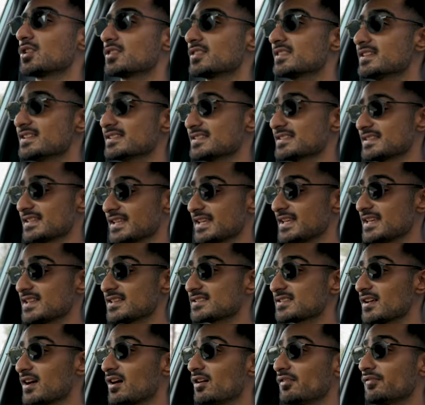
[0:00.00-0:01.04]
This
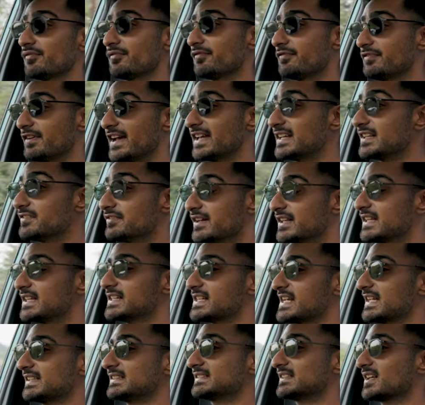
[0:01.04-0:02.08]
is a very, very
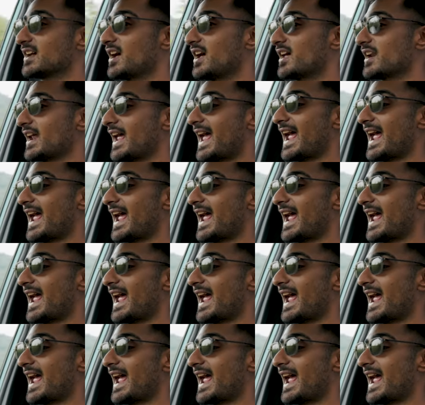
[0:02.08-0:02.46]
nice car,